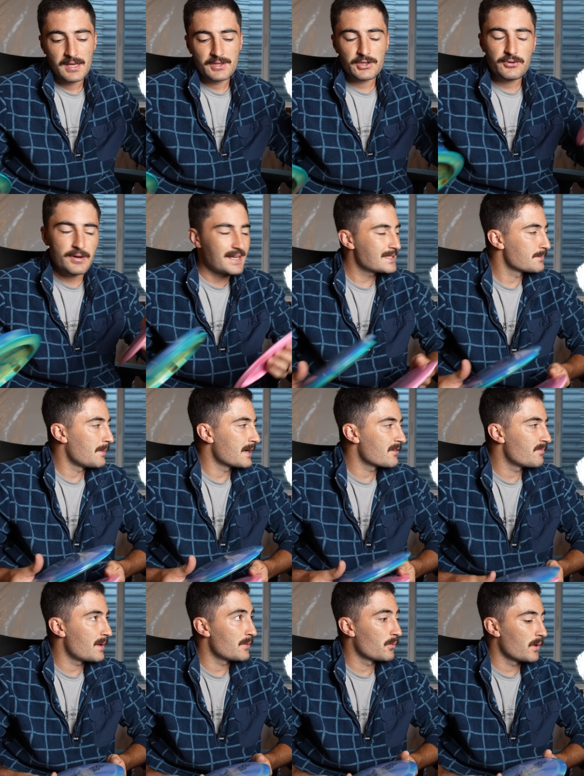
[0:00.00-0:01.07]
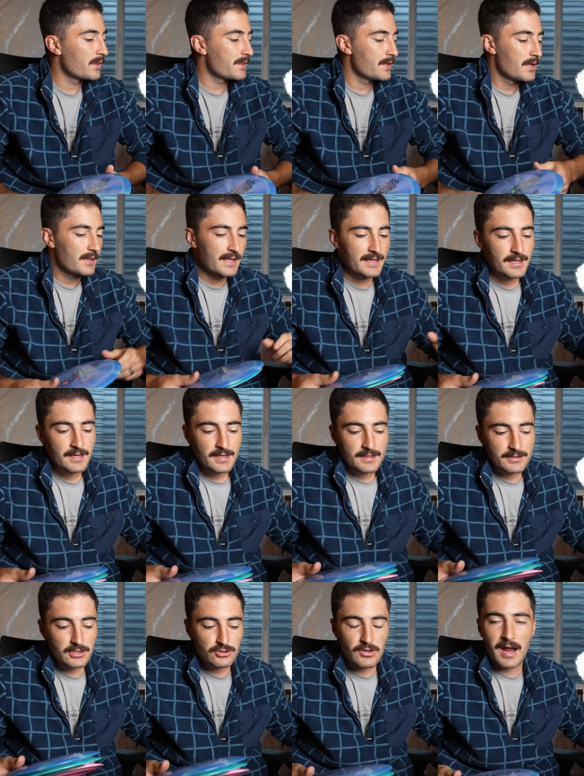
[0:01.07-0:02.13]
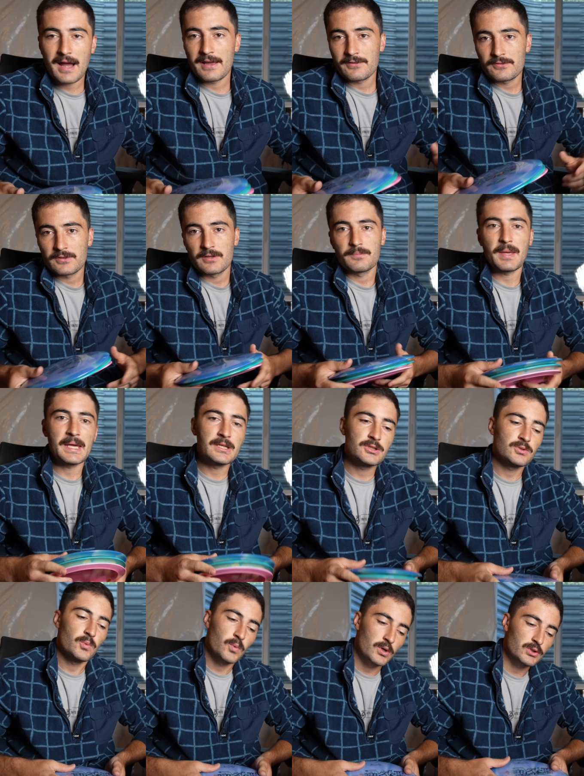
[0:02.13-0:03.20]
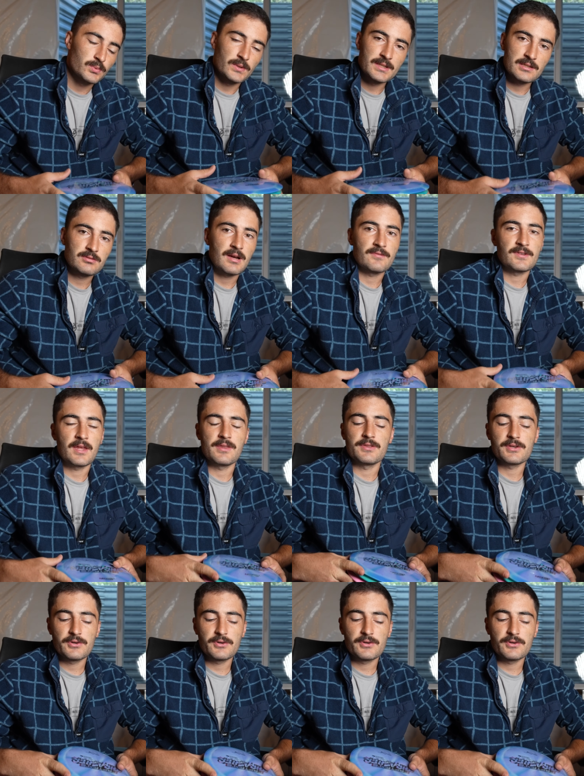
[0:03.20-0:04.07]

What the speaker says: The grace might have been one, like, the drive Paige worked with Discraft on.